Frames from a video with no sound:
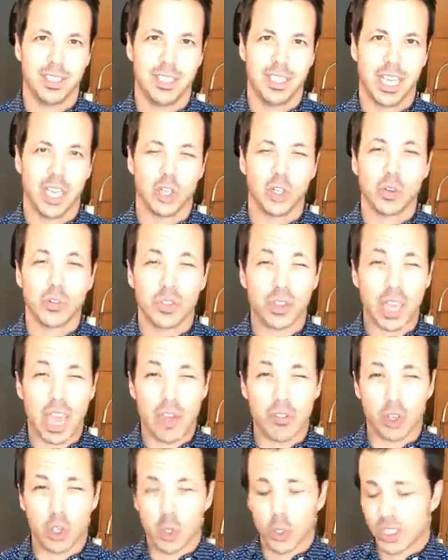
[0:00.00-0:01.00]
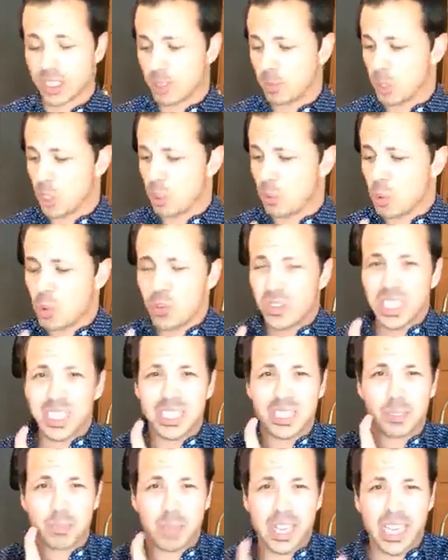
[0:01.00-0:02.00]
I don't know if you ever noticed, but a movie
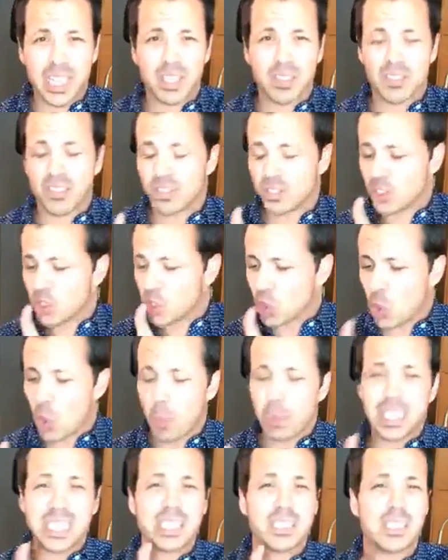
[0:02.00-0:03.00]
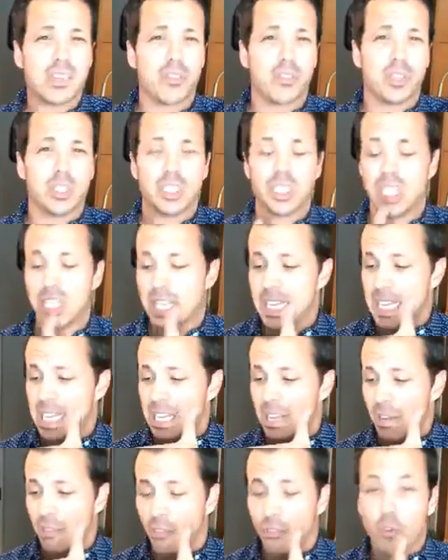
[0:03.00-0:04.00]
is made of so many different
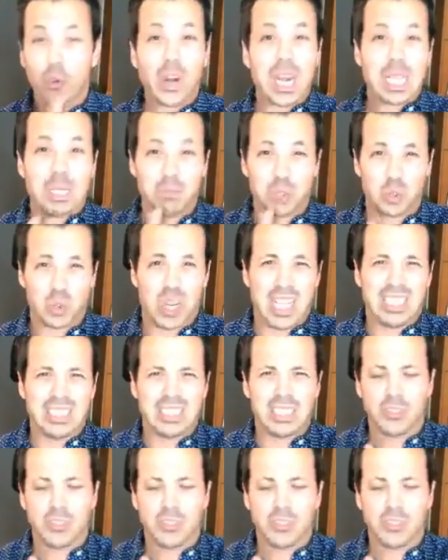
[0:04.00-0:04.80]
frames, right?